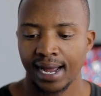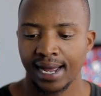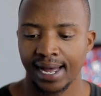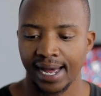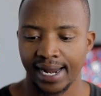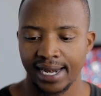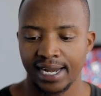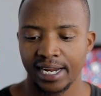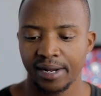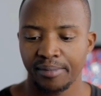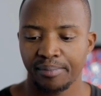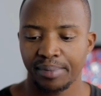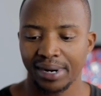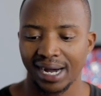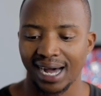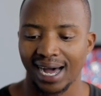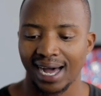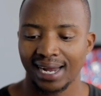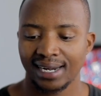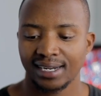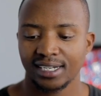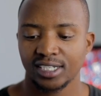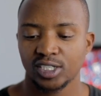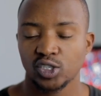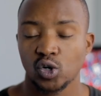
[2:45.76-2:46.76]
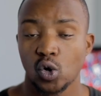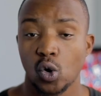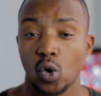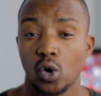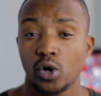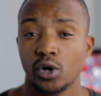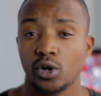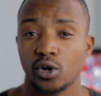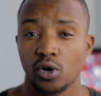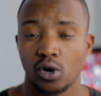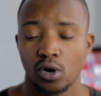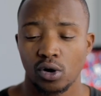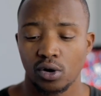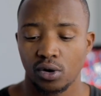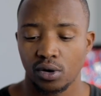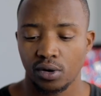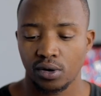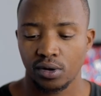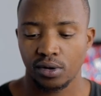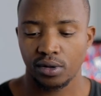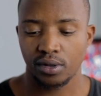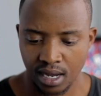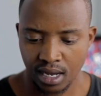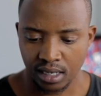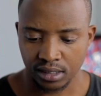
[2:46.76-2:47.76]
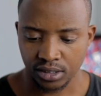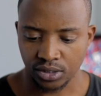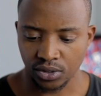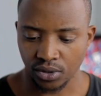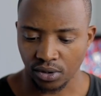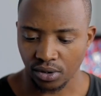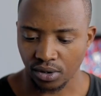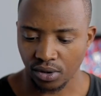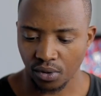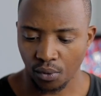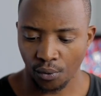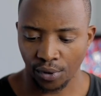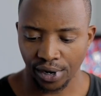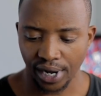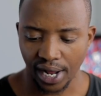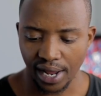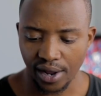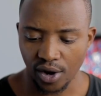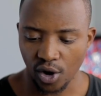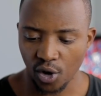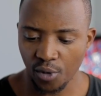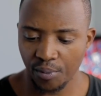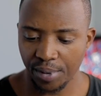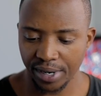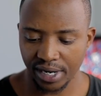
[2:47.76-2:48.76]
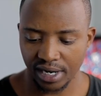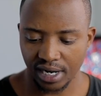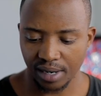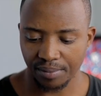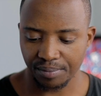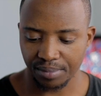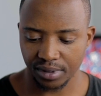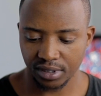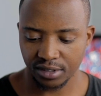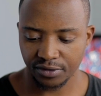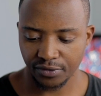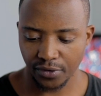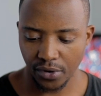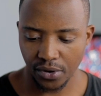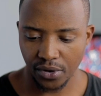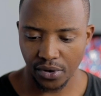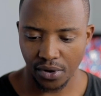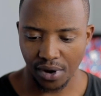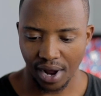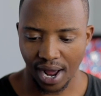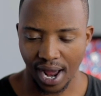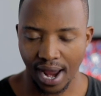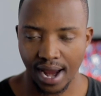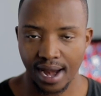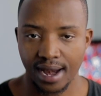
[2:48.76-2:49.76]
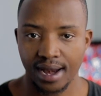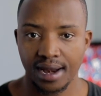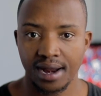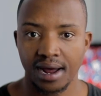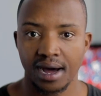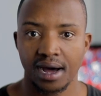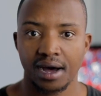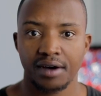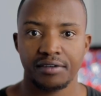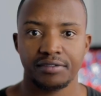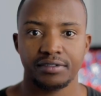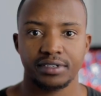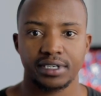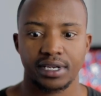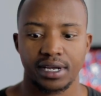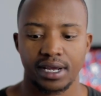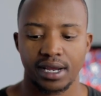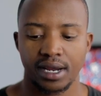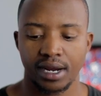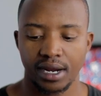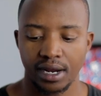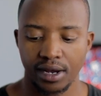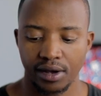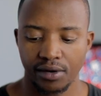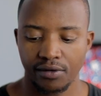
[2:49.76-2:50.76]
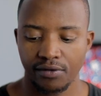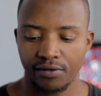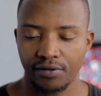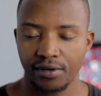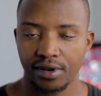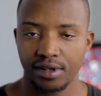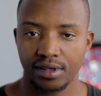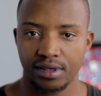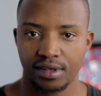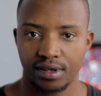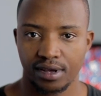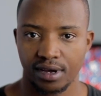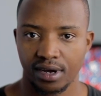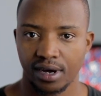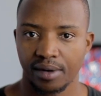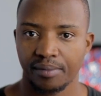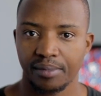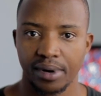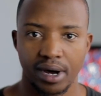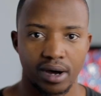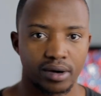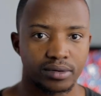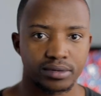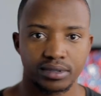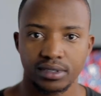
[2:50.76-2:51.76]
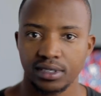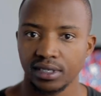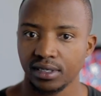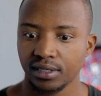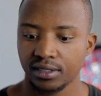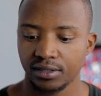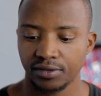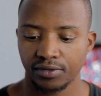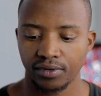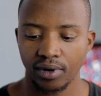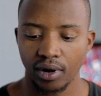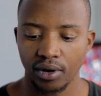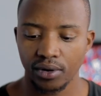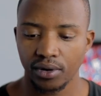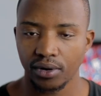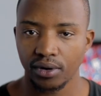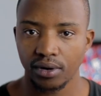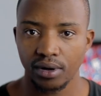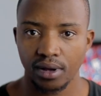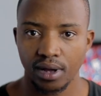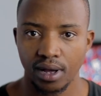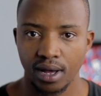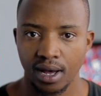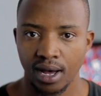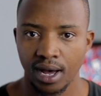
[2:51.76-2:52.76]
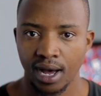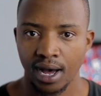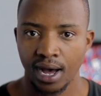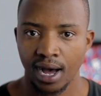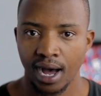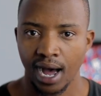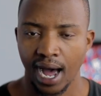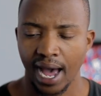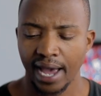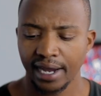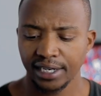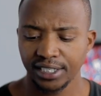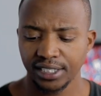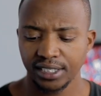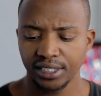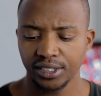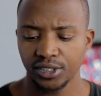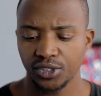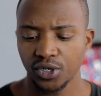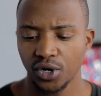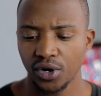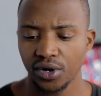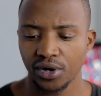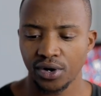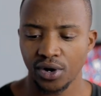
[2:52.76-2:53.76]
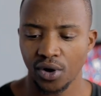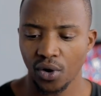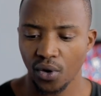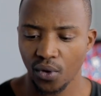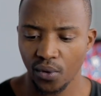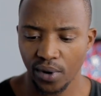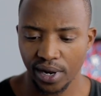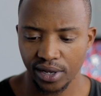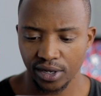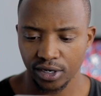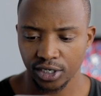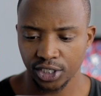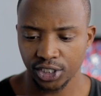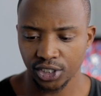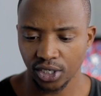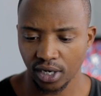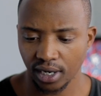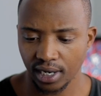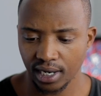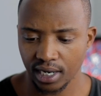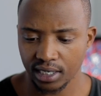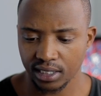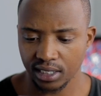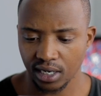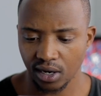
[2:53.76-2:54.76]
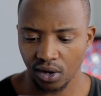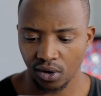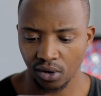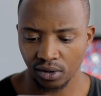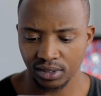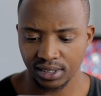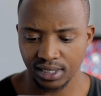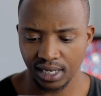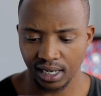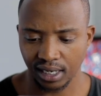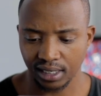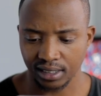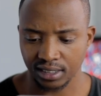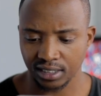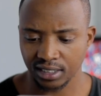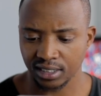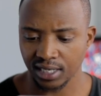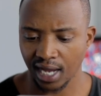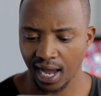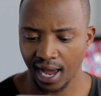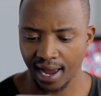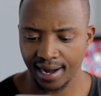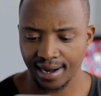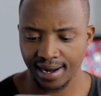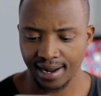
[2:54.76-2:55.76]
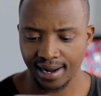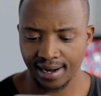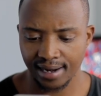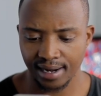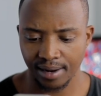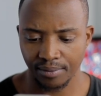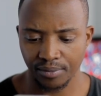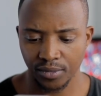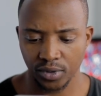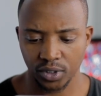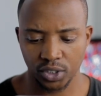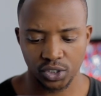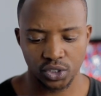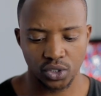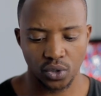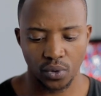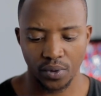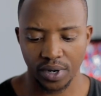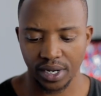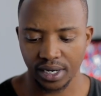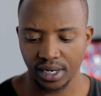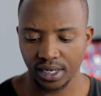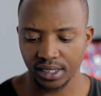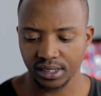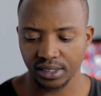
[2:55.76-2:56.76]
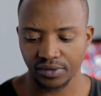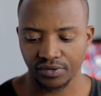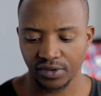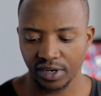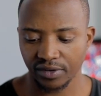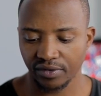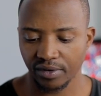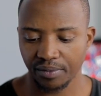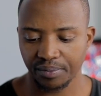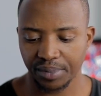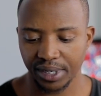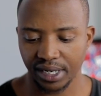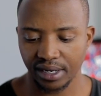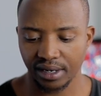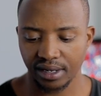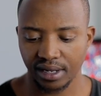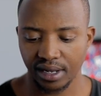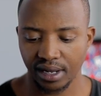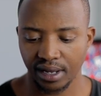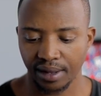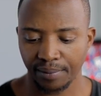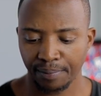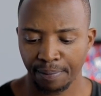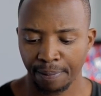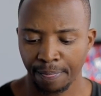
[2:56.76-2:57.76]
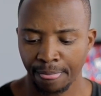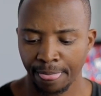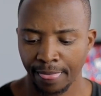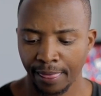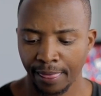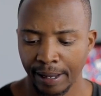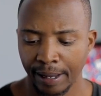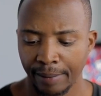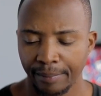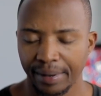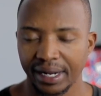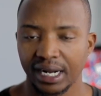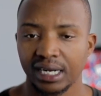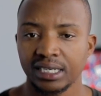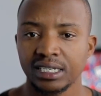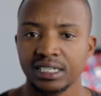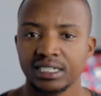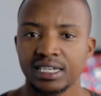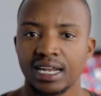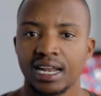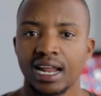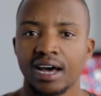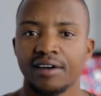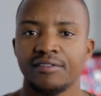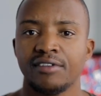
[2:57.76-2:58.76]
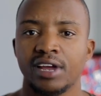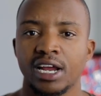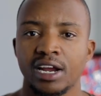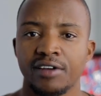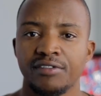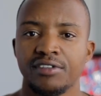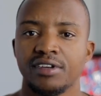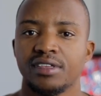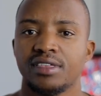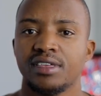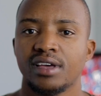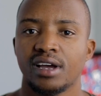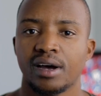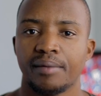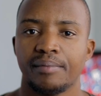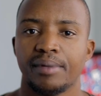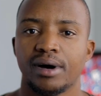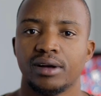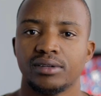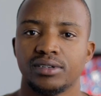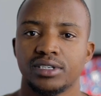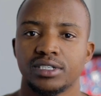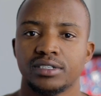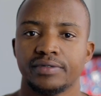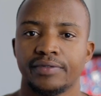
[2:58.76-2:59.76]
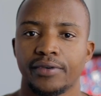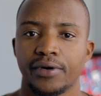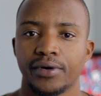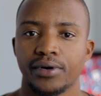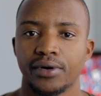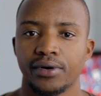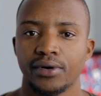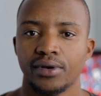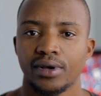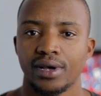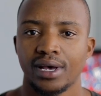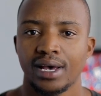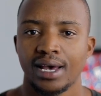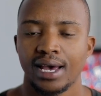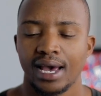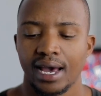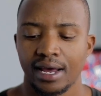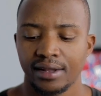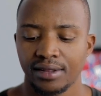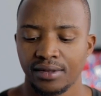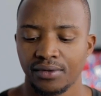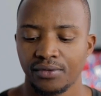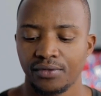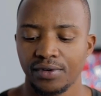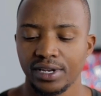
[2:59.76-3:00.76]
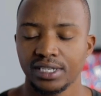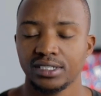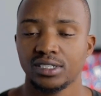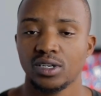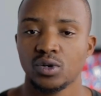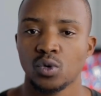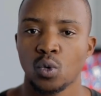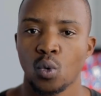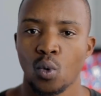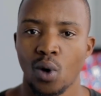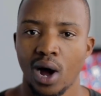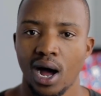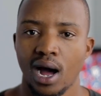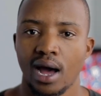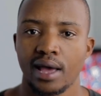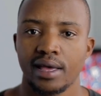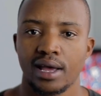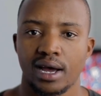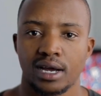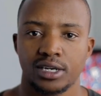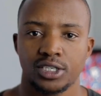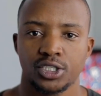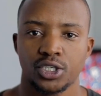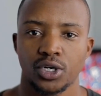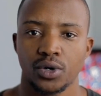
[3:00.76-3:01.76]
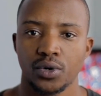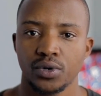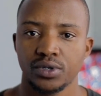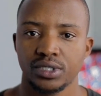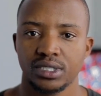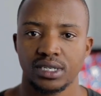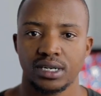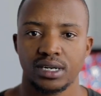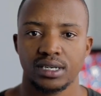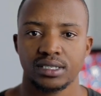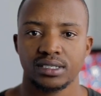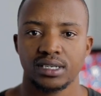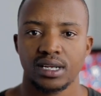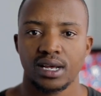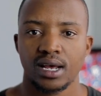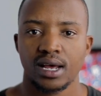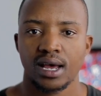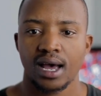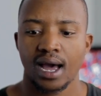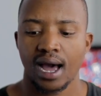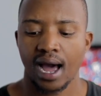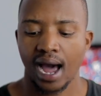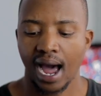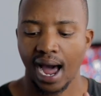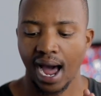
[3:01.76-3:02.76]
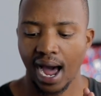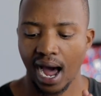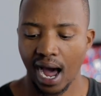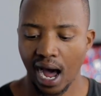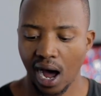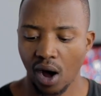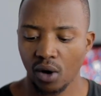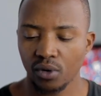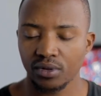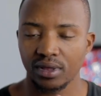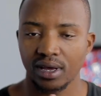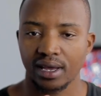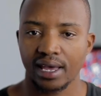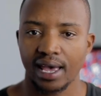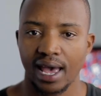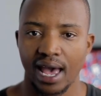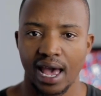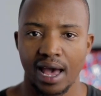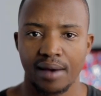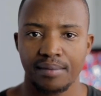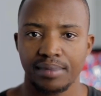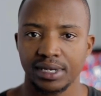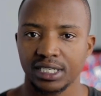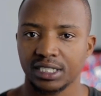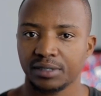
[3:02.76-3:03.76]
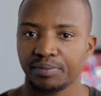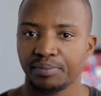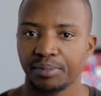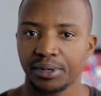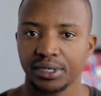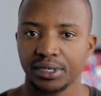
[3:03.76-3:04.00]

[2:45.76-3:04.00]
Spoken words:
Kalipa underscore Ntloko. So when I opened up this photo, I loved everything about this photo. I actually don't know where you shot it. It looks like it's Thailand. I'm not sure where it is. I've never been there. But I just love everything about this photo. And the reason why I chose it is how the cab is